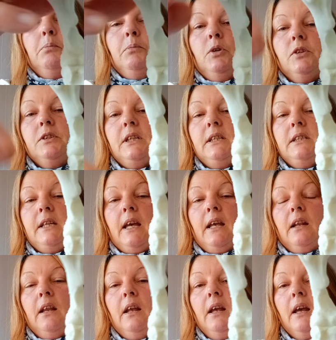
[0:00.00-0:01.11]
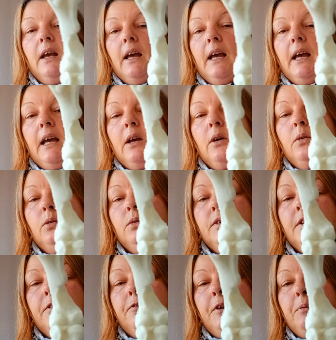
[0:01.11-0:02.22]
more detail how
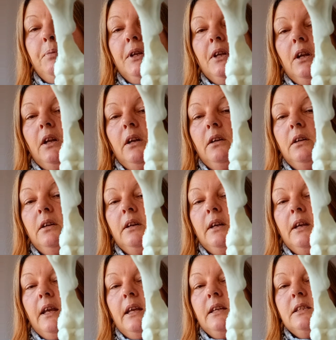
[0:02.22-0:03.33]
the fibula is